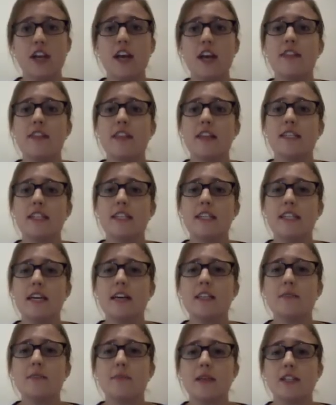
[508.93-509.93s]
that details
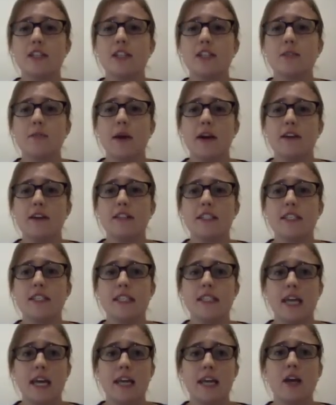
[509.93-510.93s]
measures parents can
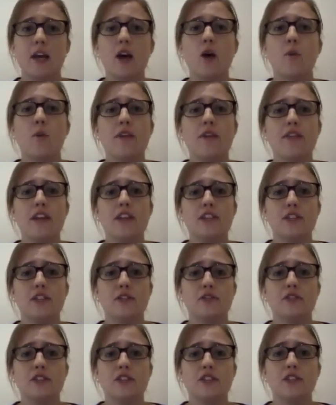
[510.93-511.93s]
take with their
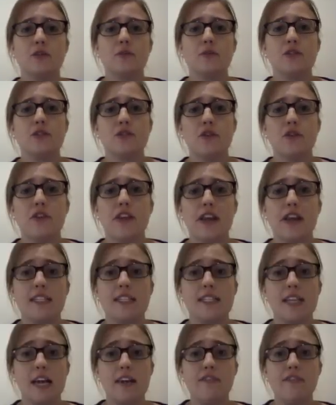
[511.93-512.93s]
children to ensure they are
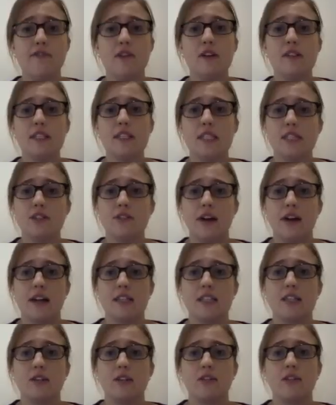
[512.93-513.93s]
safe whilst
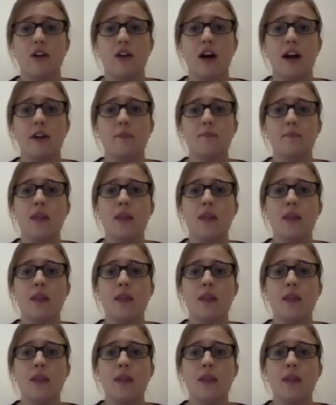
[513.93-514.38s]
interacting online.